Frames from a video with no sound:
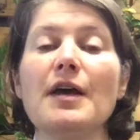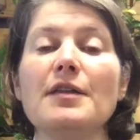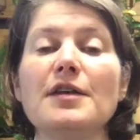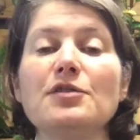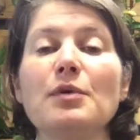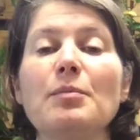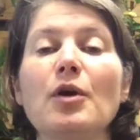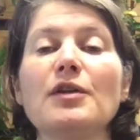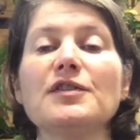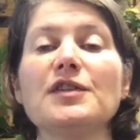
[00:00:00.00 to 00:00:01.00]
These were
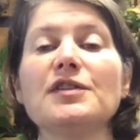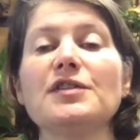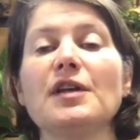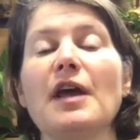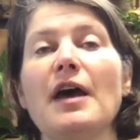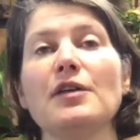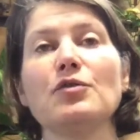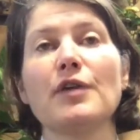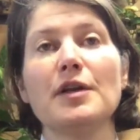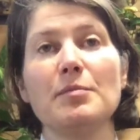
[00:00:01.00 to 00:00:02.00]
policies that had
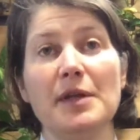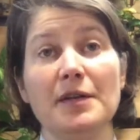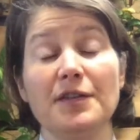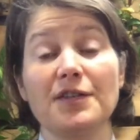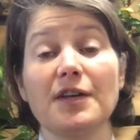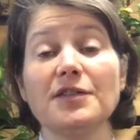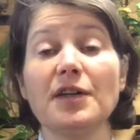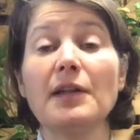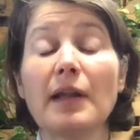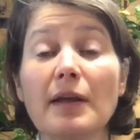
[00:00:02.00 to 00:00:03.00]
already been discussed
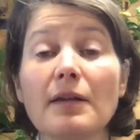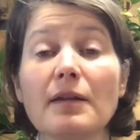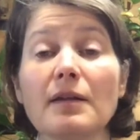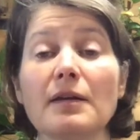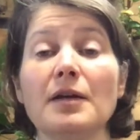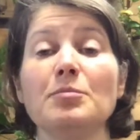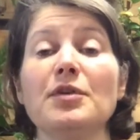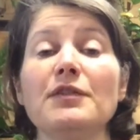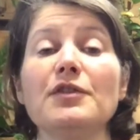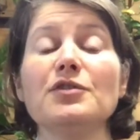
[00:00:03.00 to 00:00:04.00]
at length at
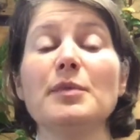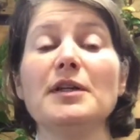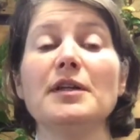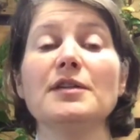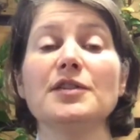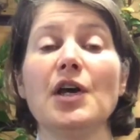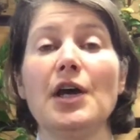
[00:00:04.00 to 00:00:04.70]
previous meetings